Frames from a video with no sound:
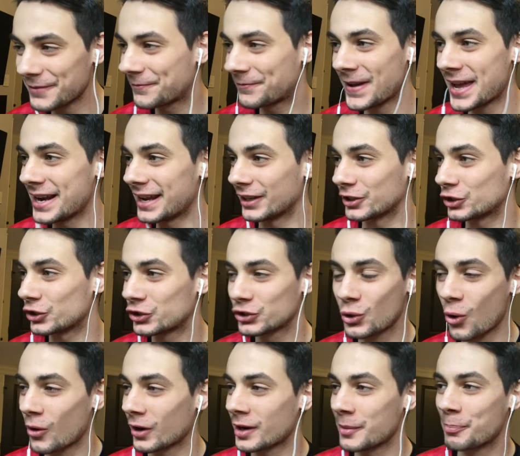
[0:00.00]
finish. You
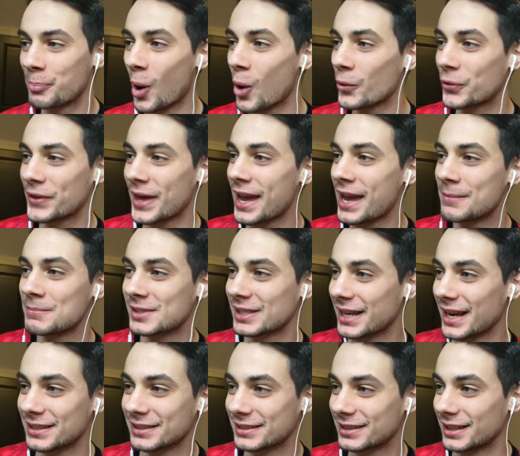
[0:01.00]
scored in both games
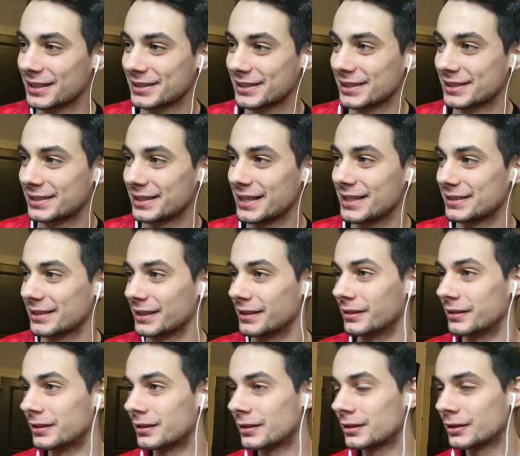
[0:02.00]
against us this
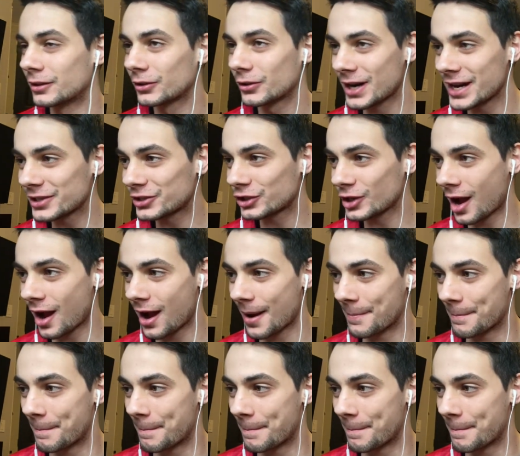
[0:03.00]
season. Great job,